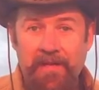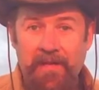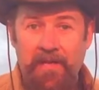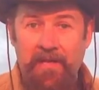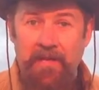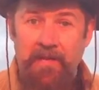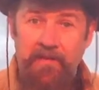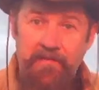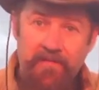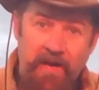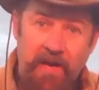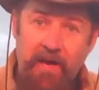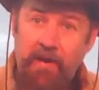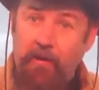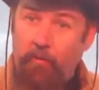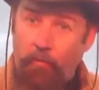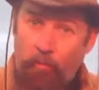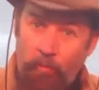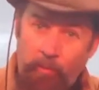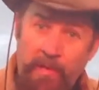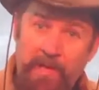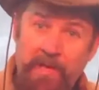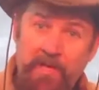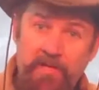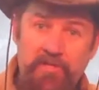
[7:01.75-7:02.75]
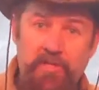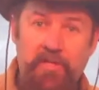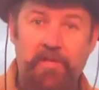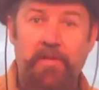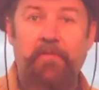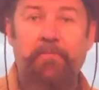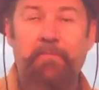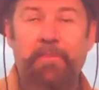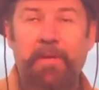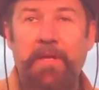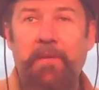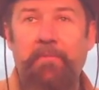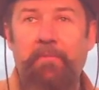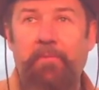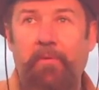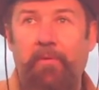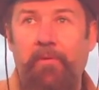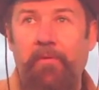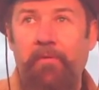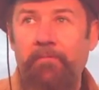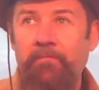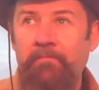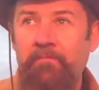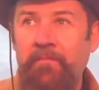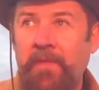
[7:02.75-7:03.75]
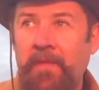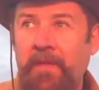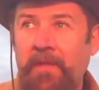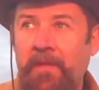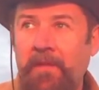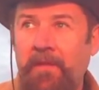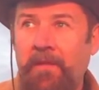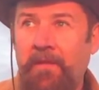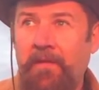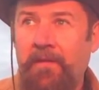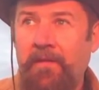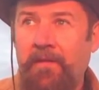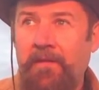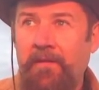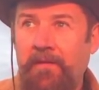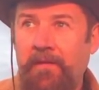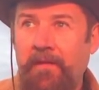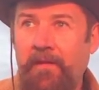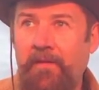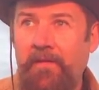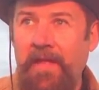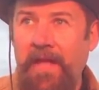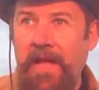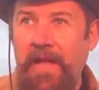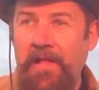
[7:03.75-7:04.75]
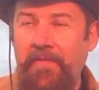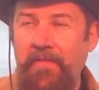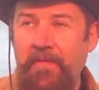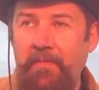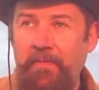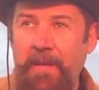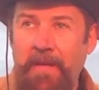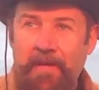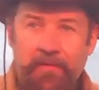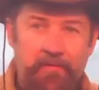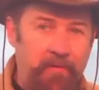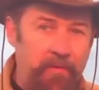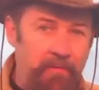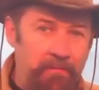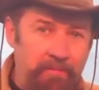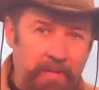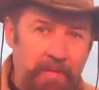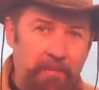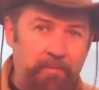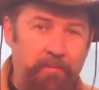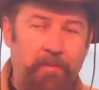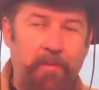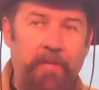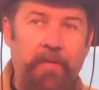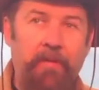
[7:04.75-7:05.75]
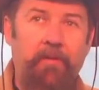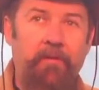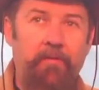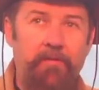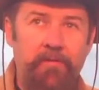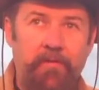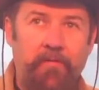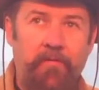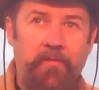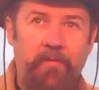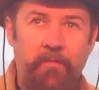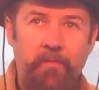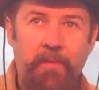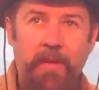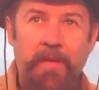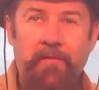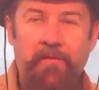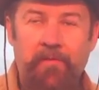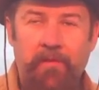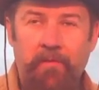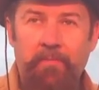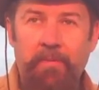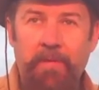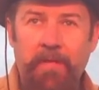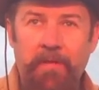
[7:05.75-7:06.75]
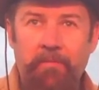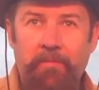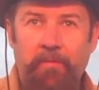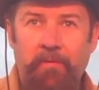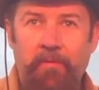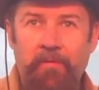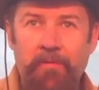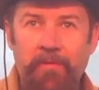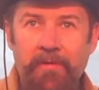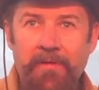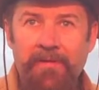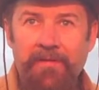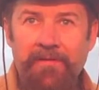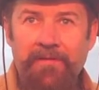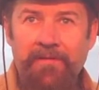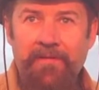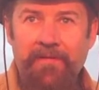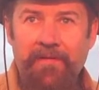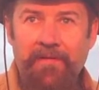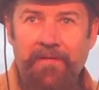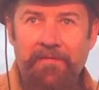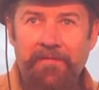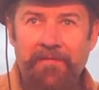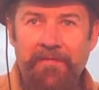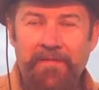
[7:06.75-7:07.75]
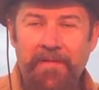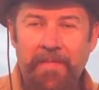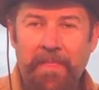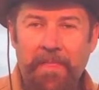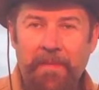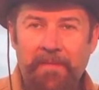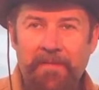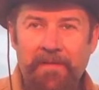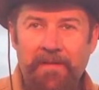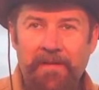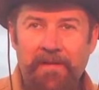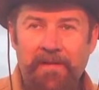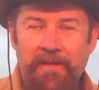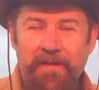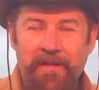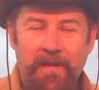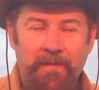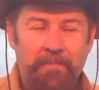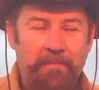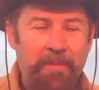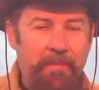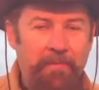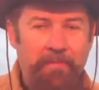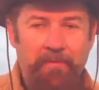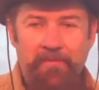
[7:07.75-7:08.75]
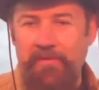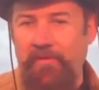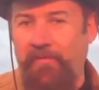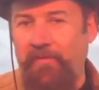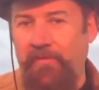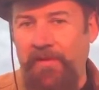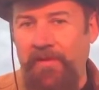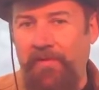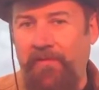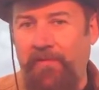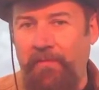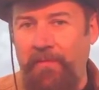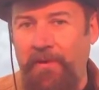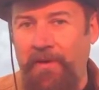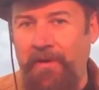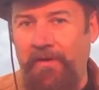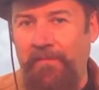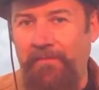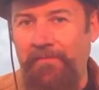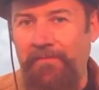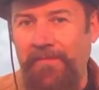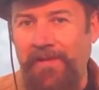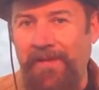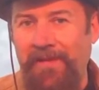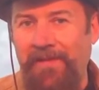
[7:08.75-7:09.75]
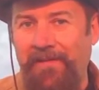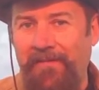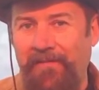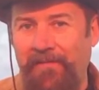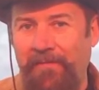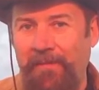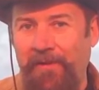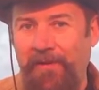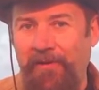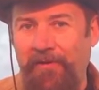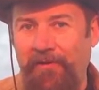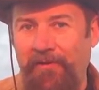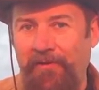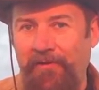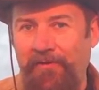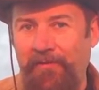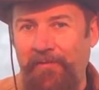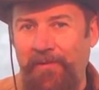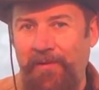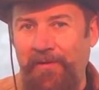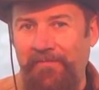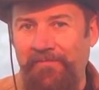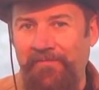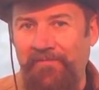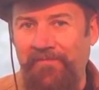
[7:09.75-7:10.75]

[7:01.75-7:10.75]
an entire region of people. And the Athabascan people here are just an amazing people. And the young people just need some help. They need some encouragement.